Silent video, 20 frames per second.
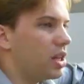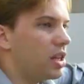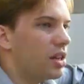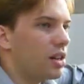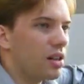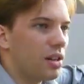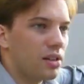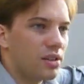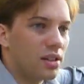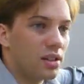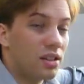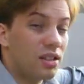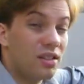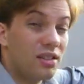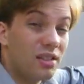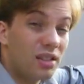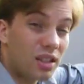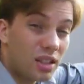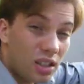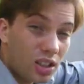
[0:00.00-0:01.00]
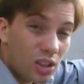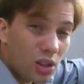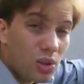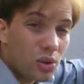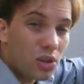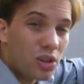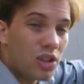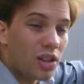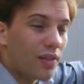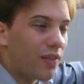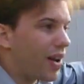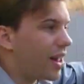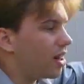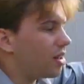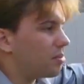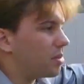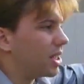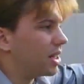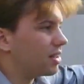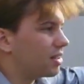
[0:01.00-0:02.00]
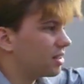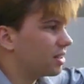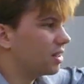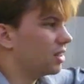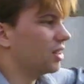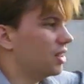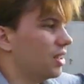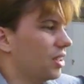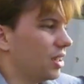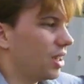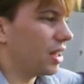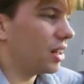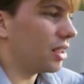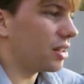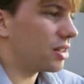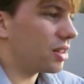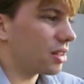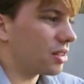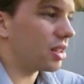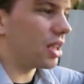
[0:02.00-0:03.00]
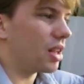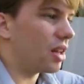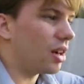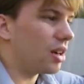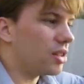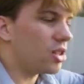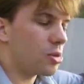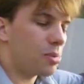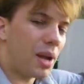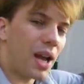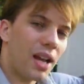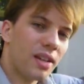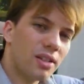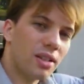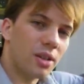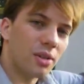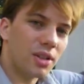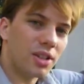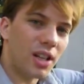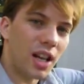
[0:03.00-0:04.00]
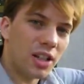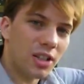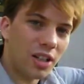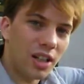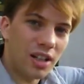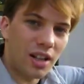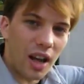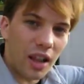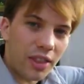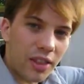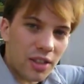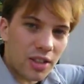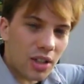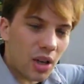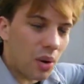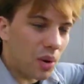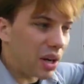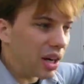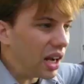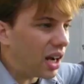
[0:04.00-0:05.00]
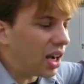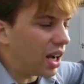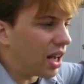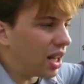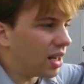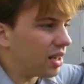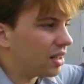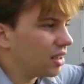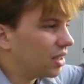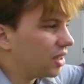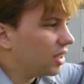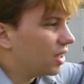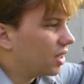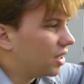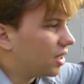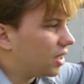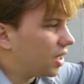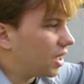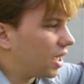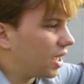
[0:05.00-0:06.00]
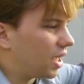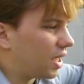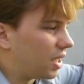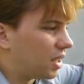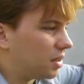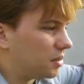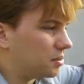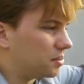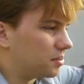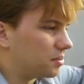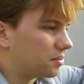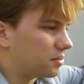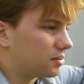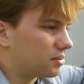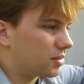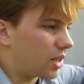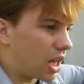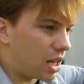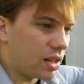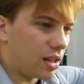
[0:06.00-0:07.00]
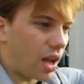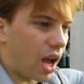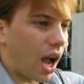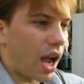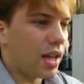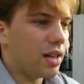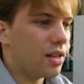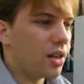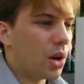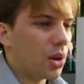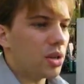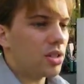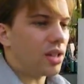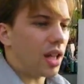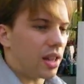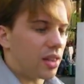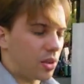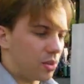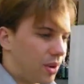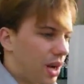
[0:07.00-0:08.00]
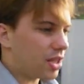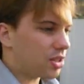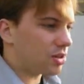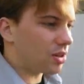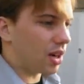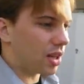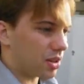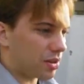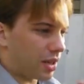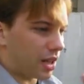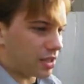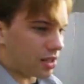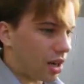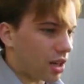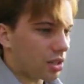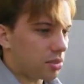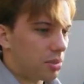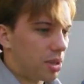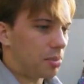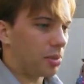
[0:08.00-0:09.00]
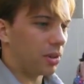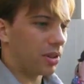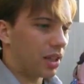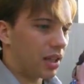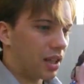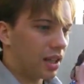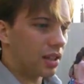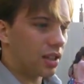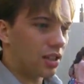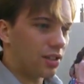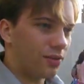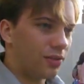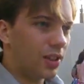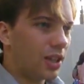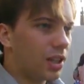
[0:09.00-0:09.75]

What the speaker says: 2 years. Huge development. And they're still saying, oh, Japan's in a recession, nothing's going on. And I noticed that in the restaurants when I talk to people, they get this